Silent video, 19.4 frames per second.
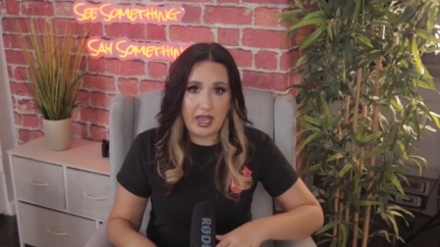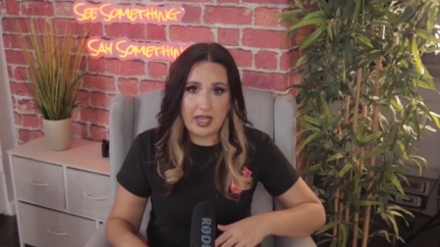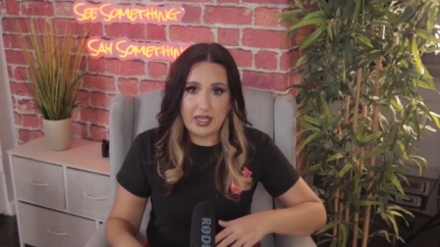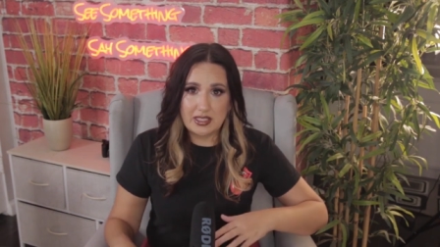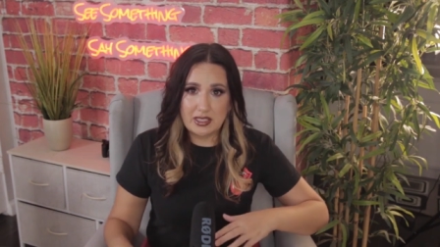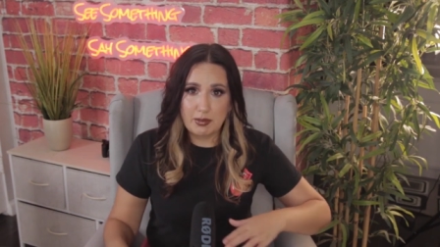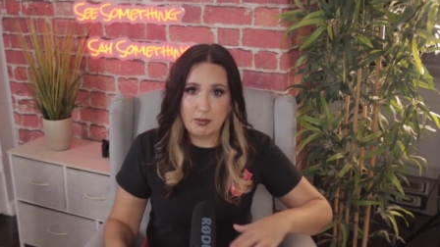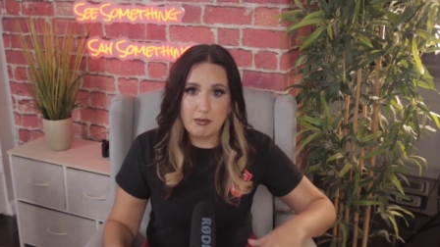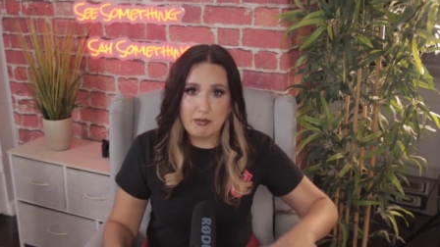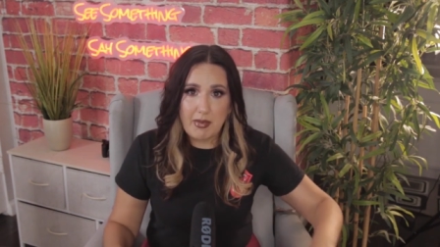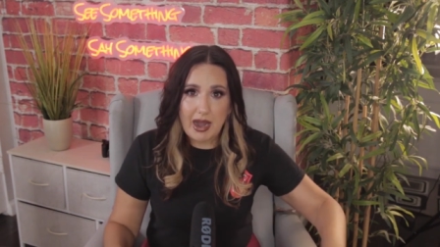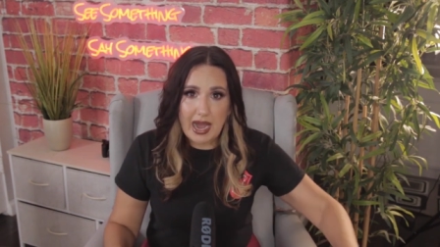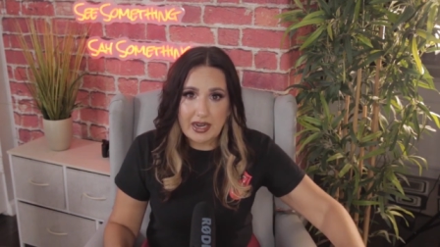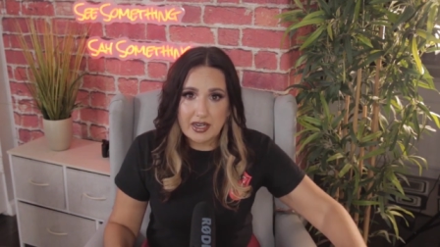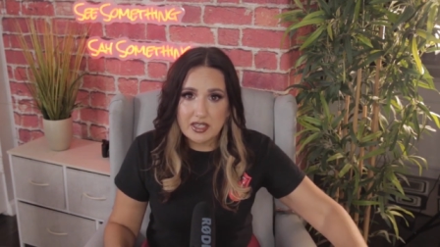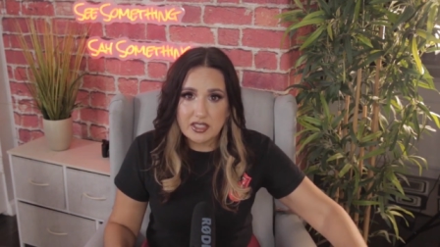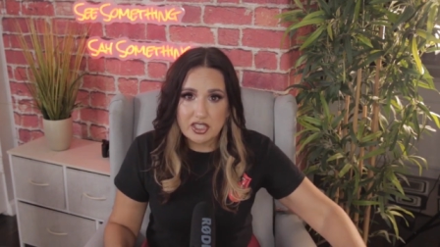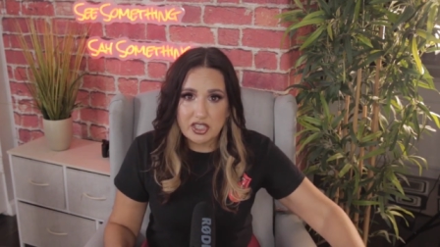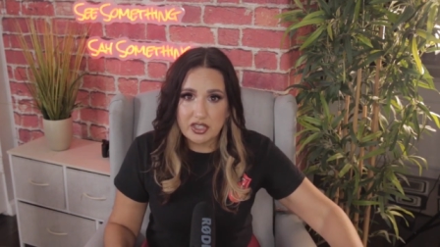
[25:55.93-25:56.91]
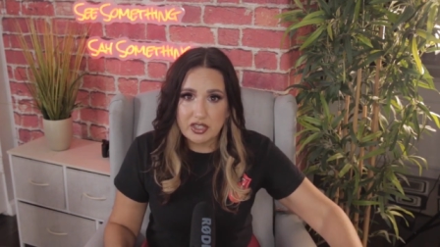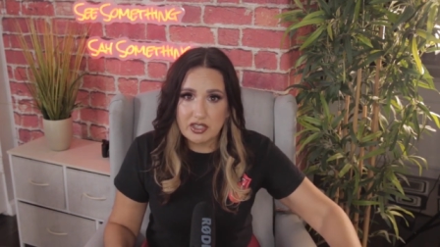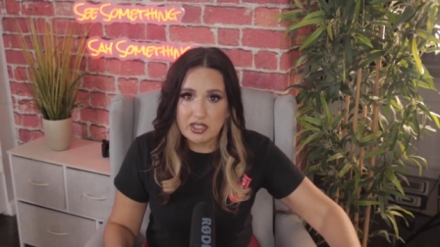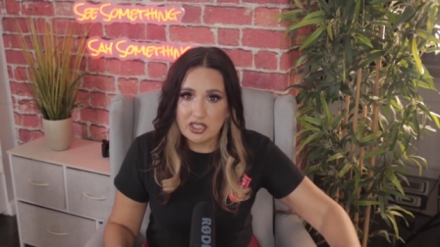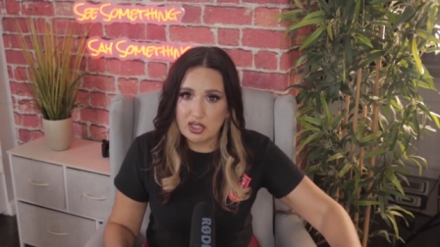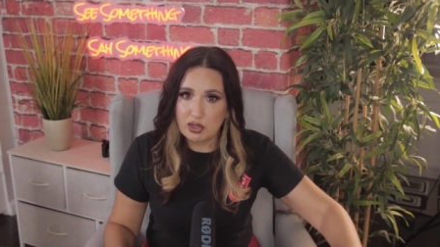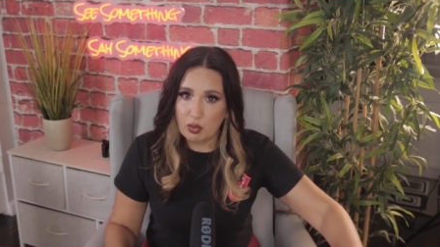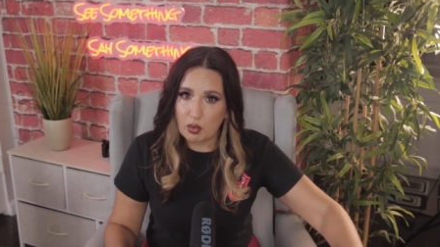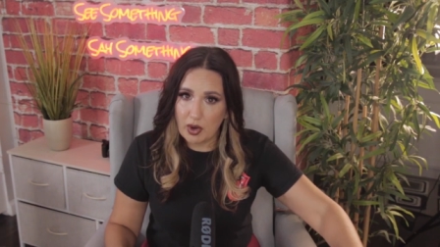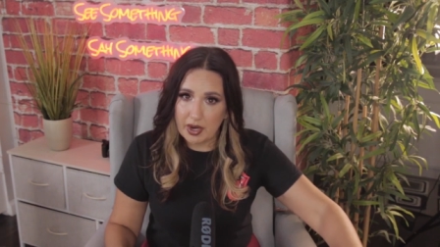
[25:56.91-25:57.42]
It's
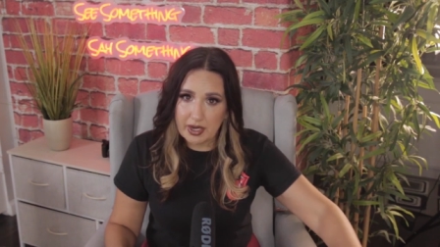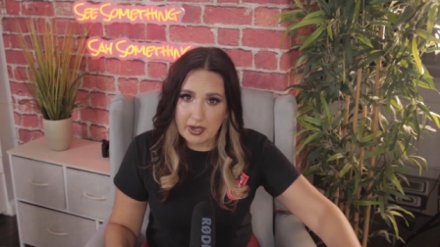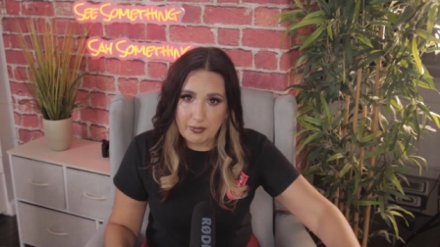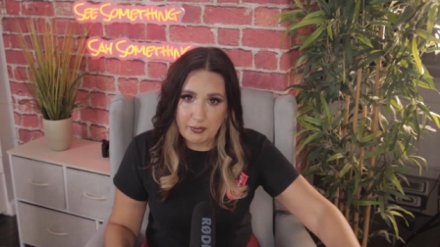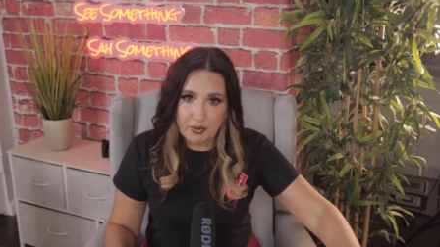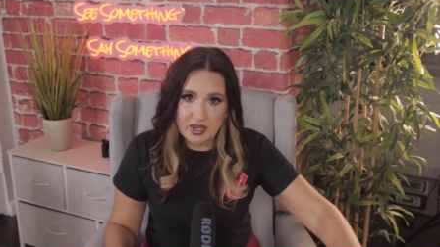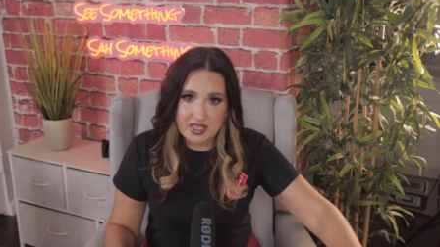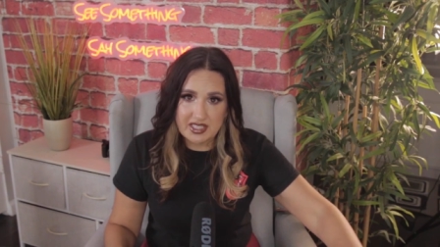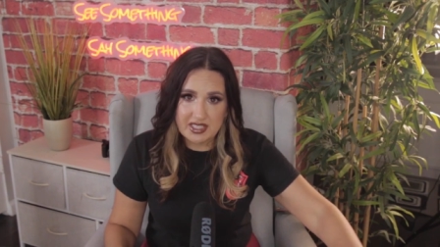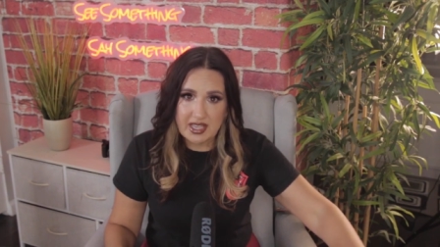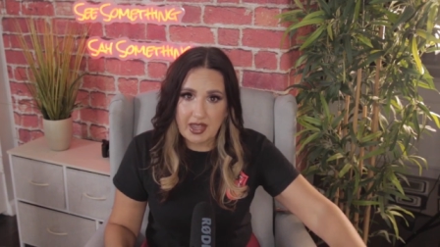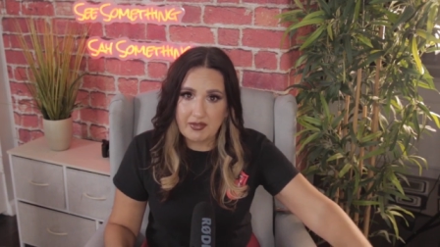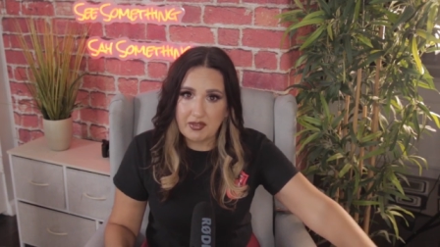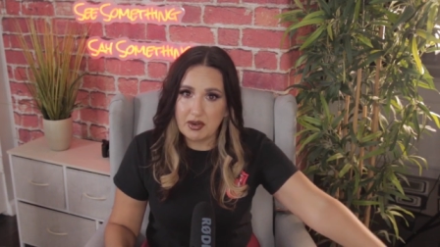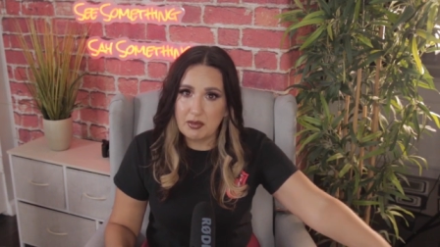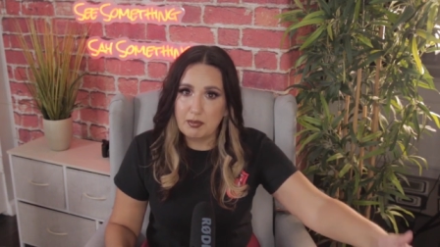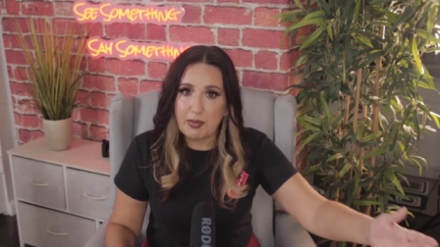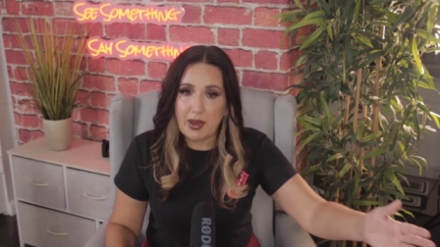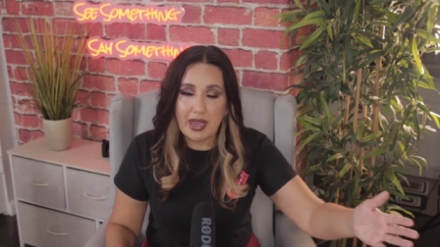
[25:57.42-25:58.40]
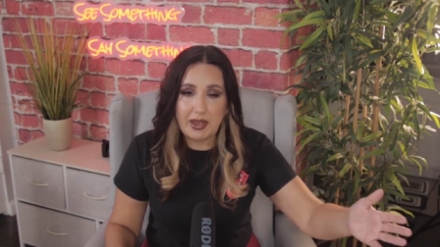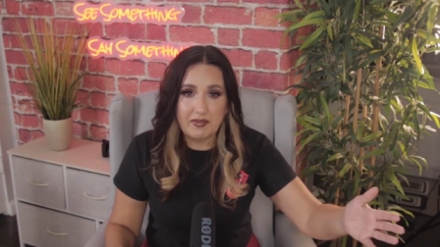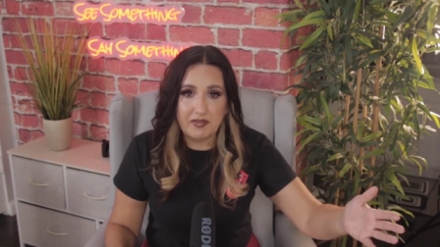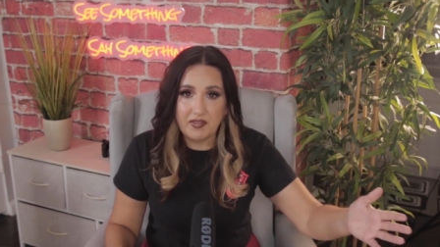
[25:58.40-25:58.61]
monitored 24 7 by